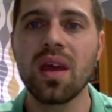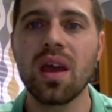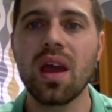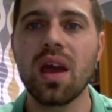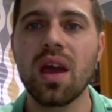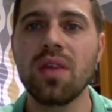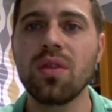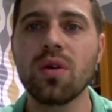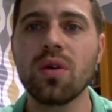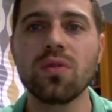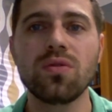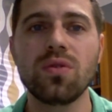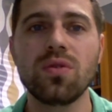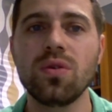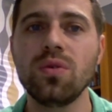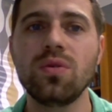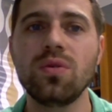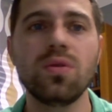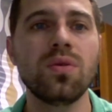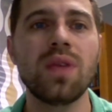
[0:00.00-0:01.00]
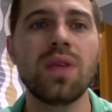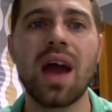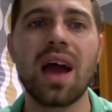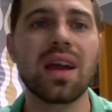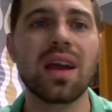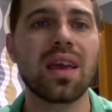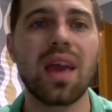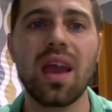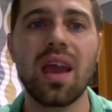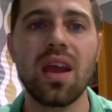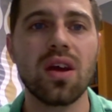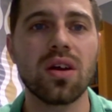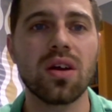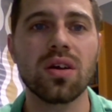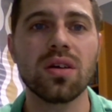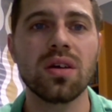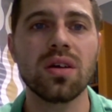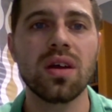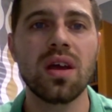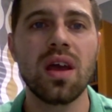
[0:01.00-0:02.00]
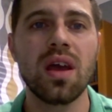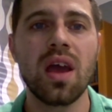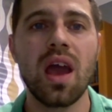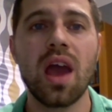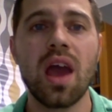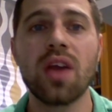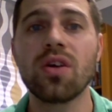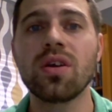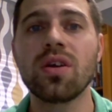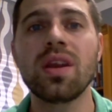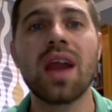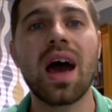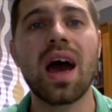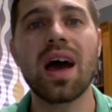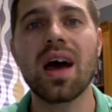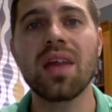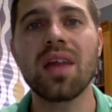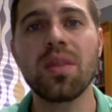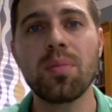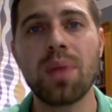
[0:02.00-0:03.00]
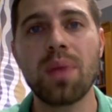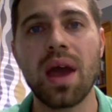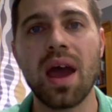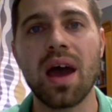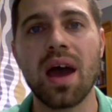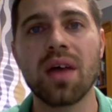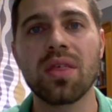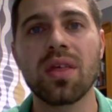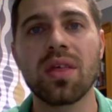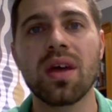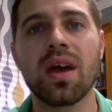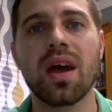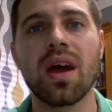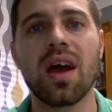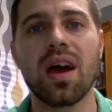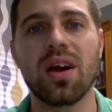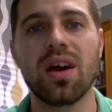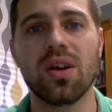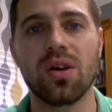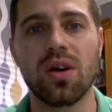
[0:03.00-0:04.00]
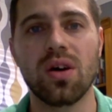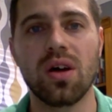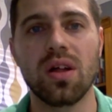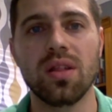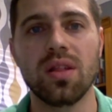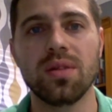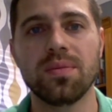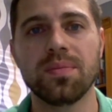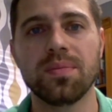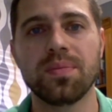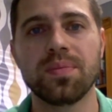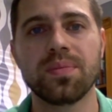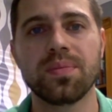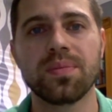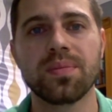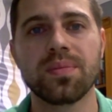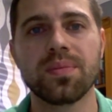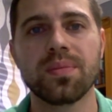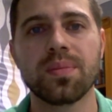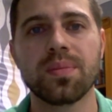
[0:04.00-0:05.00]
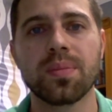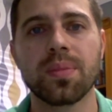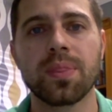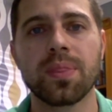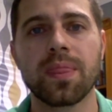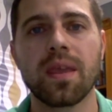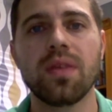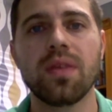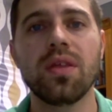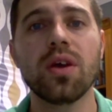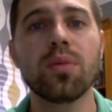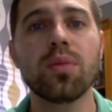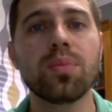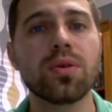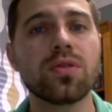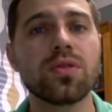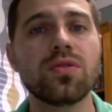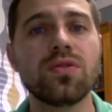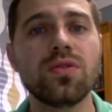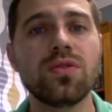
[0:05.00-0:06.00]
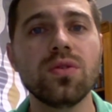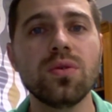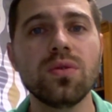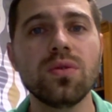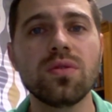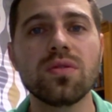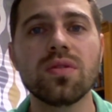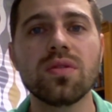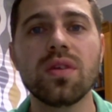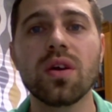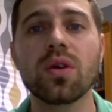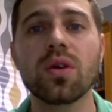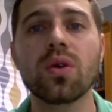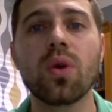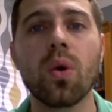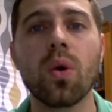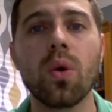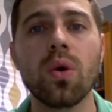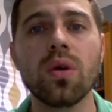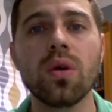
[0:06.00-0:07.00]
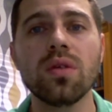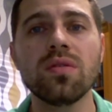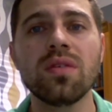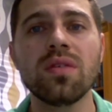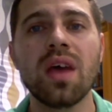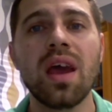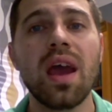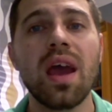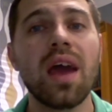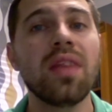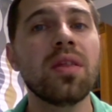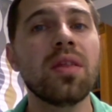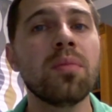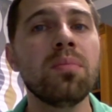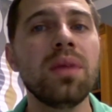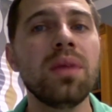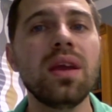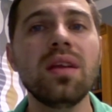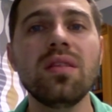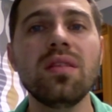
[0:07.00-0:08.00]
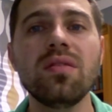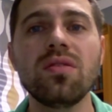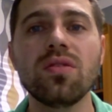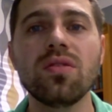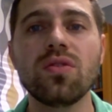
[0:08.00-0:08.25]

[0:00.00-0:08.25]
and those who do not care and are not on the path at all. their pursuits, their goals, and the means